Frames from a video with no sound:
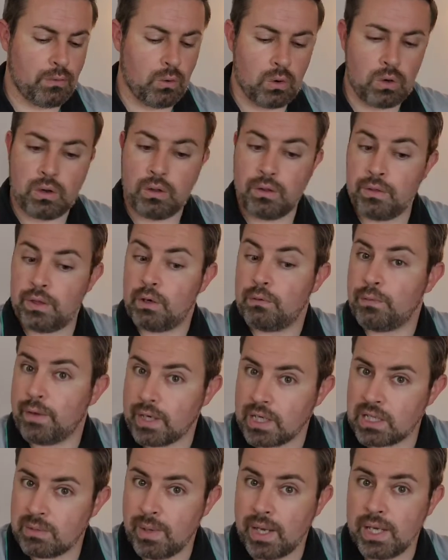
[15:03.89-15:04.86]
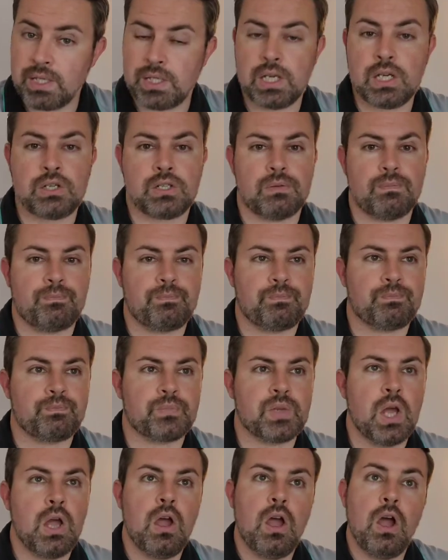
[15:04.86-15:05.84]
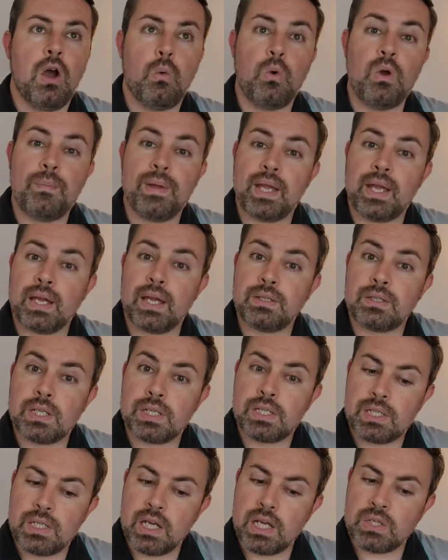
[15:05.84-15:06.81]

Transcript: for their victimisation. We begin to see,